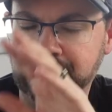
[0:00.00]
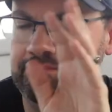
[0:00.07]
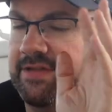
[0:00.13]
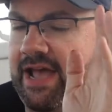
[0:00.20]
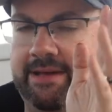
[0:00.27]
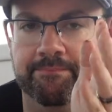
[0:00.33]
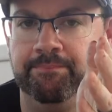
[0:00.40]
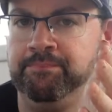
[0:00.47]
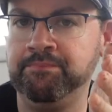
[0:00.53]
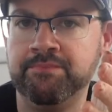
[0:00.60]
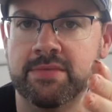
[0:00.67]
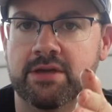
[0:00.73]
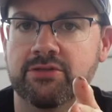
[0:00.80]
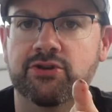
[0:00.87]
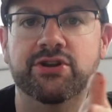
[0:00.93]
Okay,
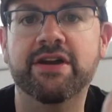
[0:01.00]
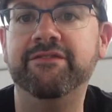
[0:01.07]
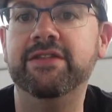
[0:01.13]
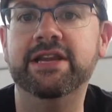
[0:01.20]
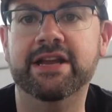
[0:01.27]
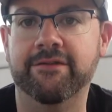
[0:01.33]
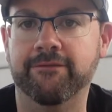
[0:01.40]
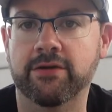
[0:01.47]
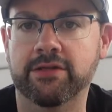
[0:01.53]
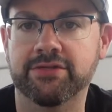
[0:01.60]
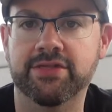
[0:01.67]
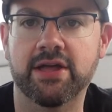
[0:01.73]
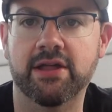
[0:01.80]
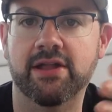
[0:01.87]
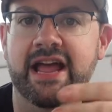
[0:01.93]
they're definitely
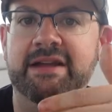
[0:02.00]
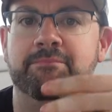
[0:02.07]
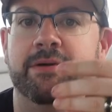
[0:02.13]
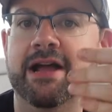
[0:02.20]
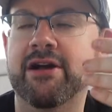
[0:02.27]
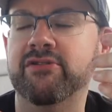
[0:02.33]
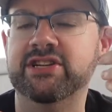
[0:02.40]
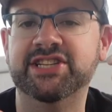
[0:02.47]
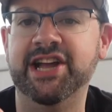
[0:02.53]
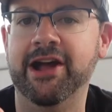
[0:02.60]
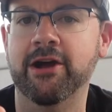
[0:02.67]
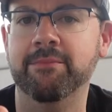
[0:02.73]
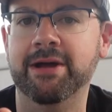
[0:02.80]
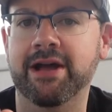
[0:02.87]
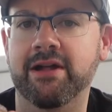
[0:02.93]
different. The light brown is
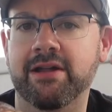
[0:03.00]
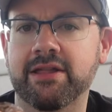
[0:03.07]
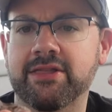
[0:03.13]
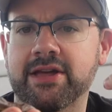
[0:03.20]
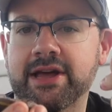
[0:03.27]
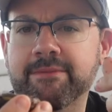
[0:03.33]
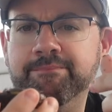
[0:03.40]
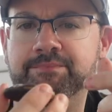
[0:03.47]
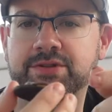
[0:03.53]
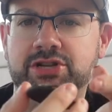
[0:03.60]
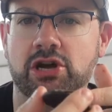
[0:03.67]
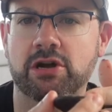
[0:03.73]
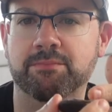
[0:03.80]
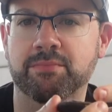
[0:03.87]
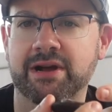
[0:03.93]
caramel and the
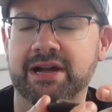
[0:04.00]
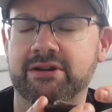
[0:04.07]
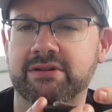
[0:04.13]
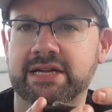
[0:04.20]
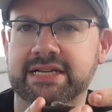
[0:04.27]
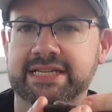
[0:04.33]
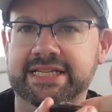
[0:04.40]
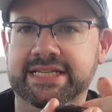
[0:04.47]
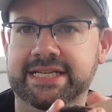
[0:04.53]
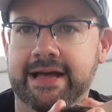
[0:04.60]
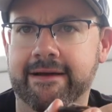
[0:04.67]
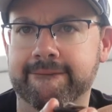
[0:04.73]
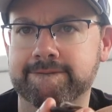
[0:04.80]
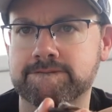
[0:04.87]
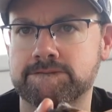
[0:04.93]
dark brown is,
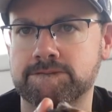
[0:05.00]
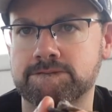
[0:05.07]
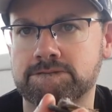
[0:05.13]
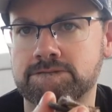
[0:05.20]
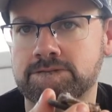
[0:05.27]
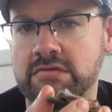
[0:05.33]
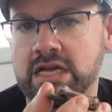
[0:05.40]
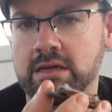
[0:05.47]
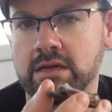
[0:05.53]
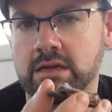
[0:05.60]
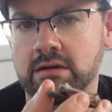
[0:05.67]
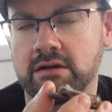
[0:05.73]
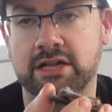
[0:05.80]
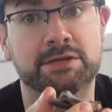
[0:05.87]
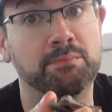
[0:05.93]
um,
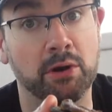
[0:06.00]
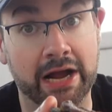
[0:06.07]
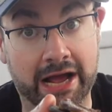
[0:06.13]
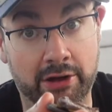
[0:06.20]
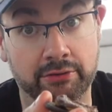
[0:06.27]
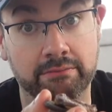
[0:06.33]
well, it's brown.